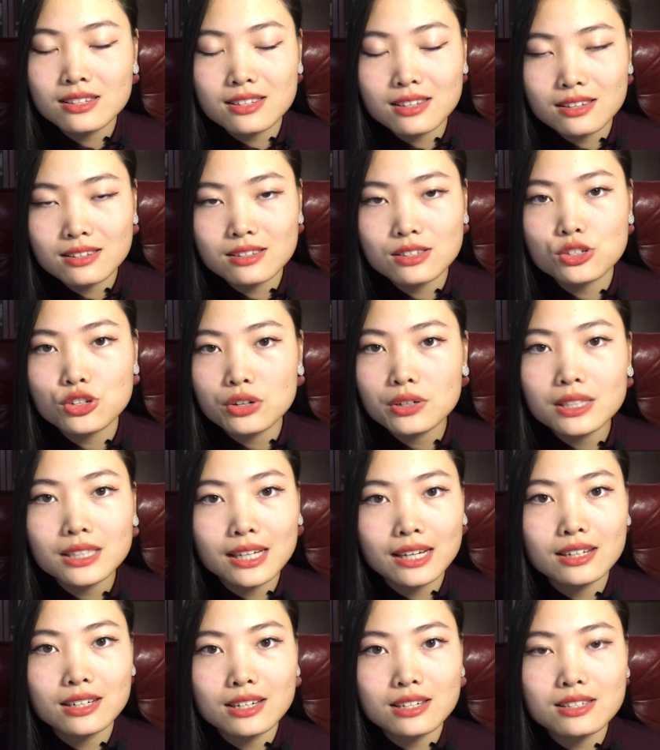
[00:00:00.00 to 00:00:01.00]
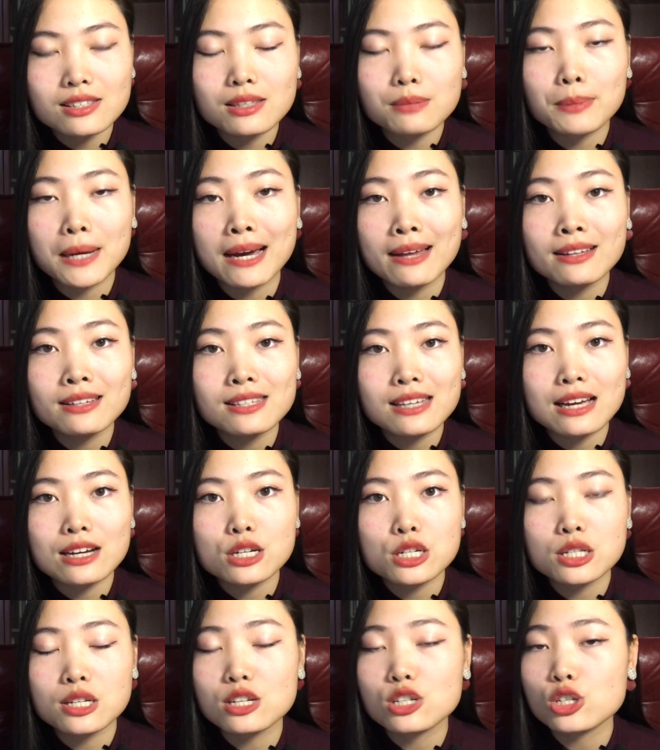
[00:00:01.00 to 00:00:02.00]
since during landings, the pilots
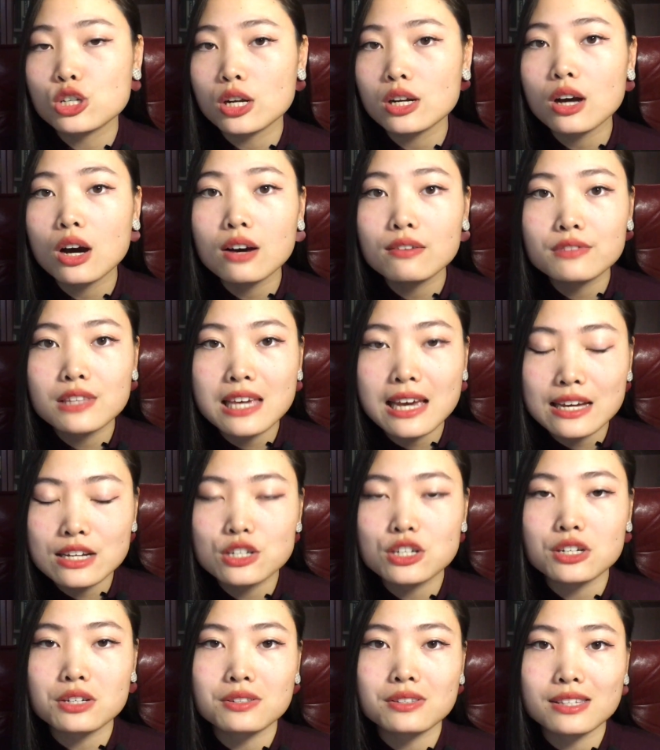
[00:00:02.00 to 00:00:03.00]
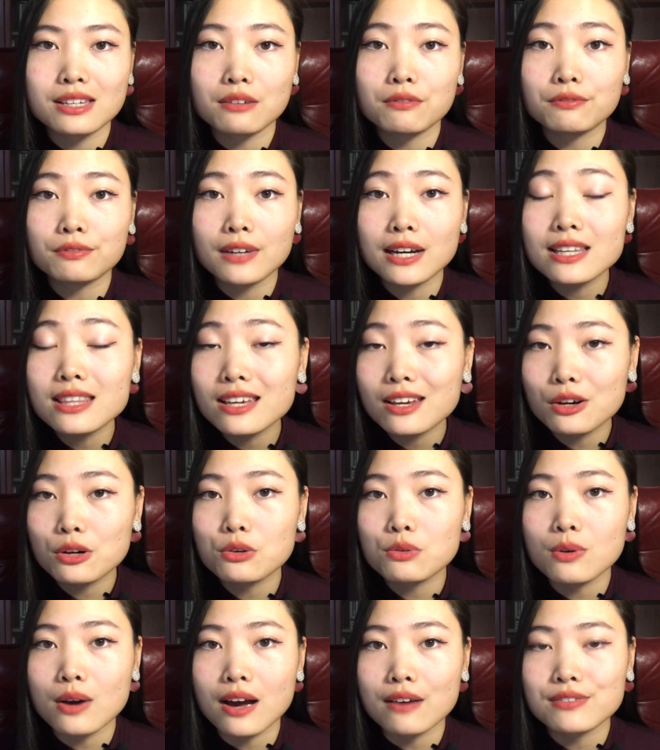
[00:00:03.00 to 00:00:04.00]
actually shut off the engines and fly the
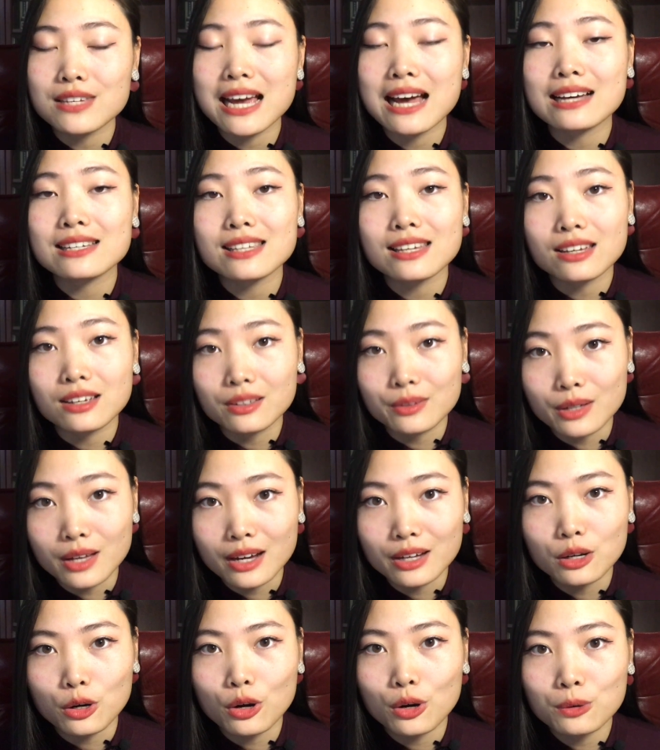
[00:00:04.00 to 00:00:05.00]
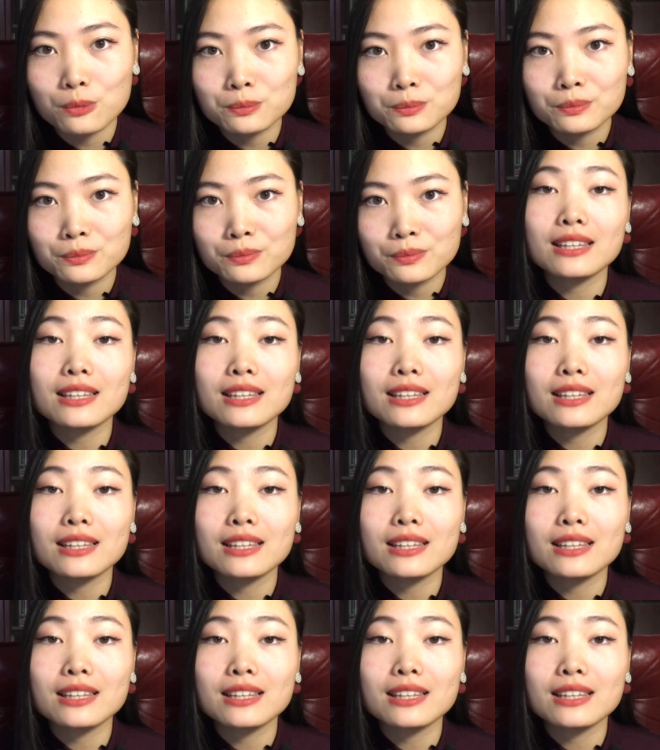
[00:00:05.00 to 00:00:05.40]
aircraft as a glider.